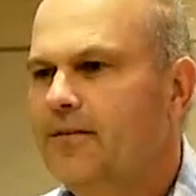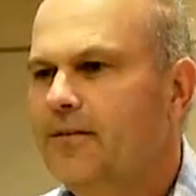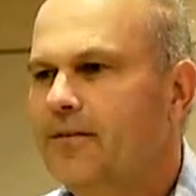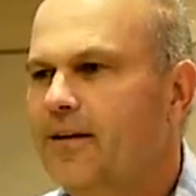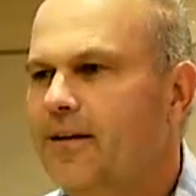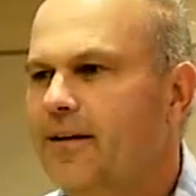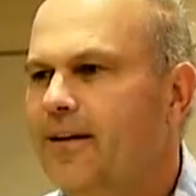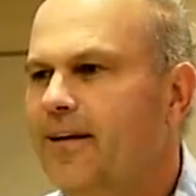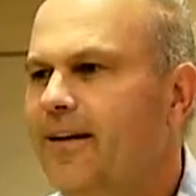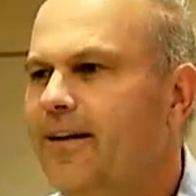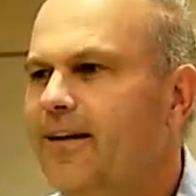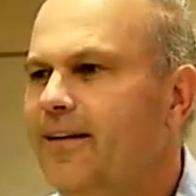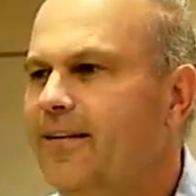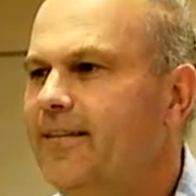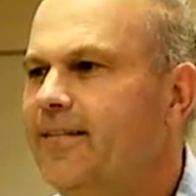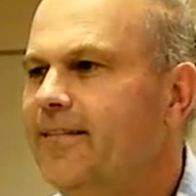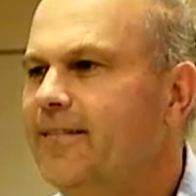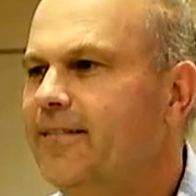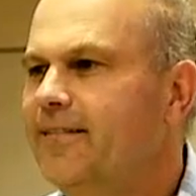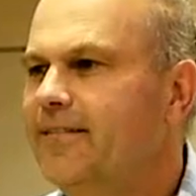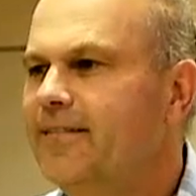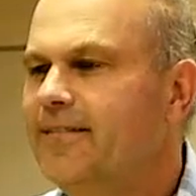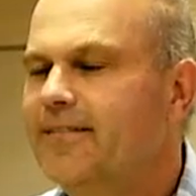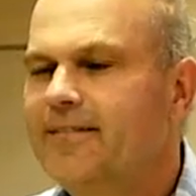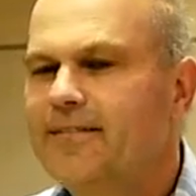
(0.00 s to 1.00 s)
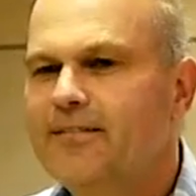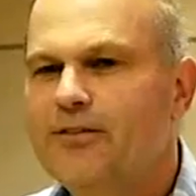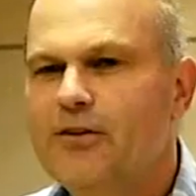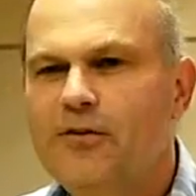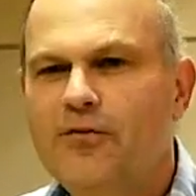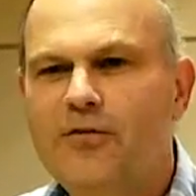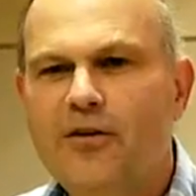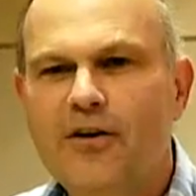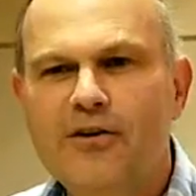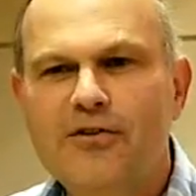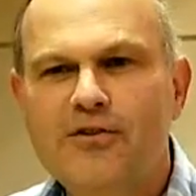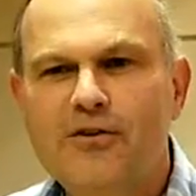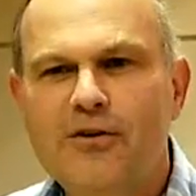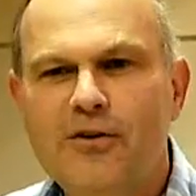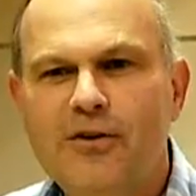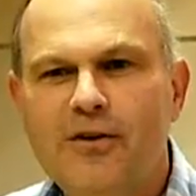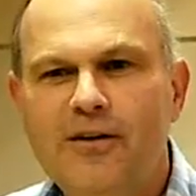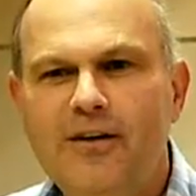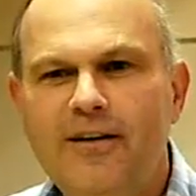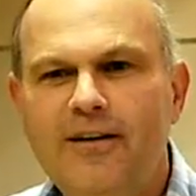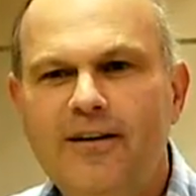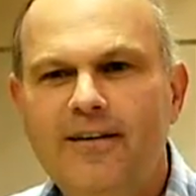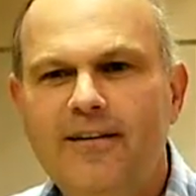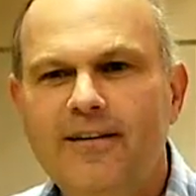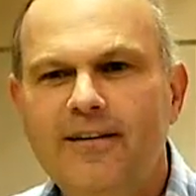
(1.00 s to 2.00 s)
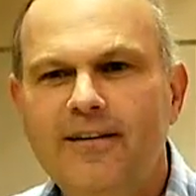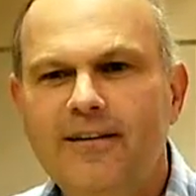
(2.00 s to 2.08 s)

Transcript: Okay? So far, so good?